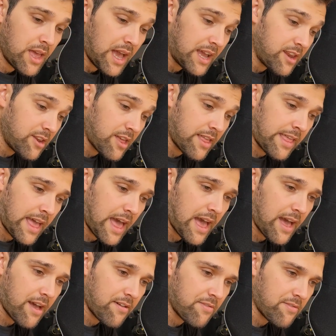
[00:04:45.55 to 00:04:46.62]
I did not
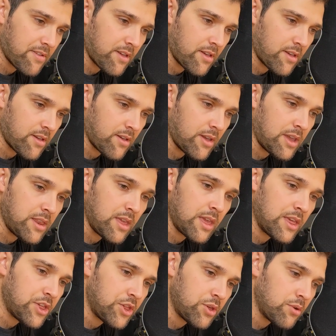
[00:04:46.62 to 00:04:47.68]
have any
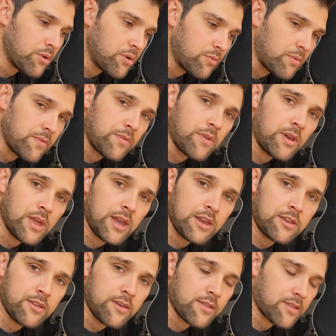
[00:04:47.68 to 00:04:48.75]
issue with the
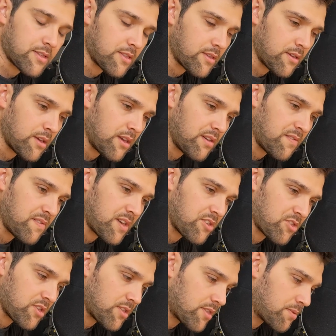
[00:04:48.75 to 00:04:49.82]
latest
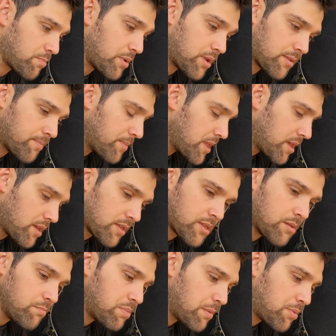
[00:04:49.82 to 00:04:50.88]
versions, but
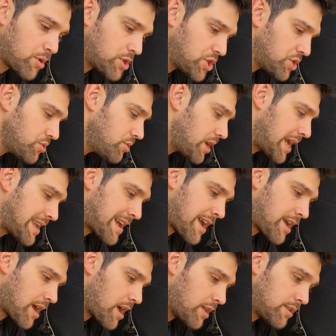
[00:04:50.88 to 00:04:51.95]
some people do, and
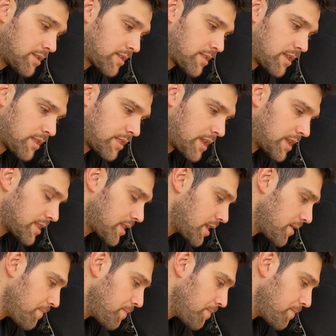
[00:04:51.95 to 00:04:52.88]
I understand it.